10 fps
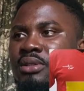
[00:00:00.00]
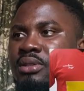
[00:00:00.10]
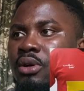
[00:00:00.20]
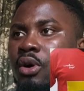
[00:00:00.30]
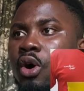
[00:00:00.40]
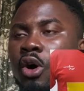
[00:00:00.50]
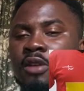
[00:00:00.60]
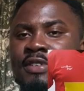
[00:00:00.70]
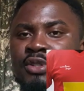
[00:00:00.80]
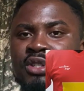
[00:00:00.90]
So all
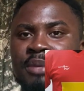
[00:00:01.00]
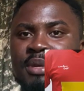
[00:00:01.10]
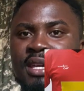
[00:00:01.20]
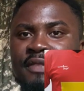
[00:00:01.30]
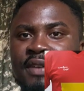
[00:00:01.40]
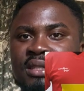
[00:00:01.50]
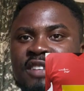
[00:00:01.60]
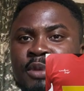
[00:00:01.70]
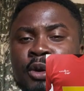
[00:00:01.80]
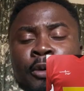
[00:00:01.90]
over social media, fans
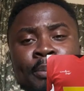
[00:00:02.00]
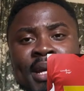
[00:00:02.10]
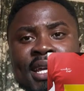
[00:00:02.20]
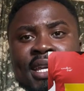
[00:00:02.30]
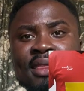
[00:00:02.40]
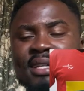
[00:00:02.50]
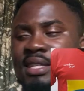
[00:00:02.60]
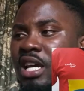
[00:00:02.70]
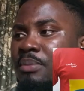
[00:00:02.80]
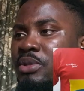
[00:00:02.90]
have been complaining that
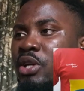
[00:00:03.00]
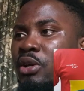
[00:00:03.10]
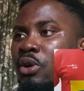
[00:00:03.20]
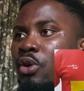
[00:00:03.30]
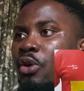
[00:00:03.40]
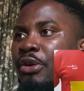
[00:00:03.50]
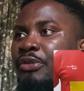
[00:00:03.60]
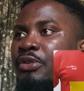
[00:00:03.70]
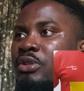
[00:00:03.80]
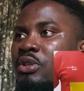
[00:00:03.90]
the MTN logo in
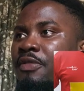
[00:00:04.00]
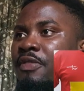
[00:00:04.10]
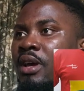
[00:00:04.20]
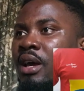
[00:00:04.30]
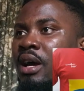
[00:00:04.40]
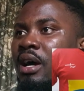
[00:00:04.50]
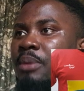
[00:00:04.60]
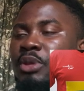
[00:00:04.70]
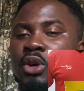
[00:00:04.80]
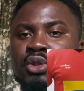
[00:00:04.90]
front of
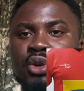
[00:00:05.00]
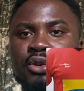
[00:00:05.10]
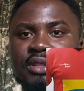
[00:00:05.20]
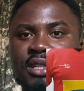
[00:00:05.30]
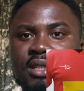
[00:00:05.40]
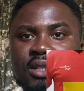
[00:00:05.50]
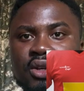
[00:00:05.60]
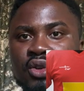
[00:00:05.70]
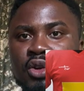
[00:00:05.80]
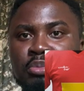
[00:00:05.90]
the Kotoko jersey
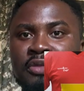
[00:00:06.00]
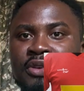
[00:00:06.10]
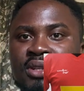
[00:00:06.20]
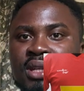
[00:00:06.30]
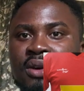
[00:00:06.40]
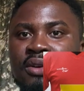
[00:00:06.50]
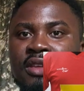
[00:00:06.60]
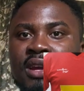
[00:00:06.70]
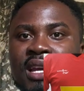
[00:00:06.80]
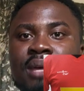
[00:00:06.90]
doesn't look professional.
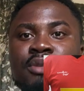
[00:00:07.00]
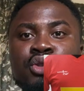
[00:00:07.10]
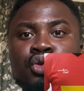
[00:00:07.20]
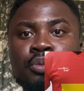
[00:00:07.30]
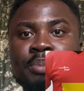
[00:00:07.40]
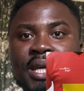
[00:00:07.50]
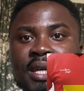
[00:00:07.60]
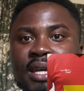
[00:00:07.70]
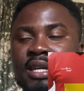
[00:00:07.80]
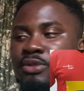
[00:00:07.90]
They claim it's too
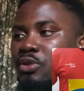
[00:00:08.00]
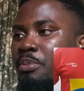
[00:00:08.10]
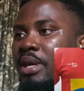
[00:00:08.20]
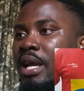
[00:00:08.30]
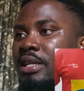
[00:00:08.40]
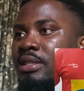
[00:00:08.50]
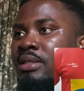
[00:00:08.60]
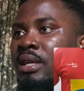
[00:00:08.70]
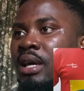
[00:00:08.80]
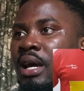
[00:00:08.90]
big. It's too big and
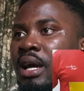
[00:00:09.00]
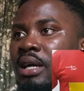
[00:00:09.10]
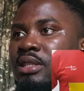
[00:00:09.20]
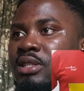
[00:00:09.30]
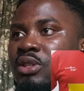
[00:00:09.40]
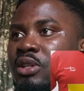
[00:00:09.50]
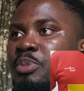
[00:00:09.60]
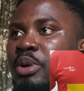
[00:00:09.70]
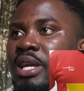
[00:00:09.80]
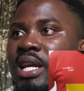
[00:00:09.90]
it is not
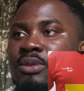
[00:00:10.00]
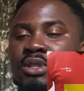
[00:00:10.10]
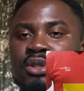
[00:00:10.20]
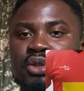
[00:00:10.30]
bringing out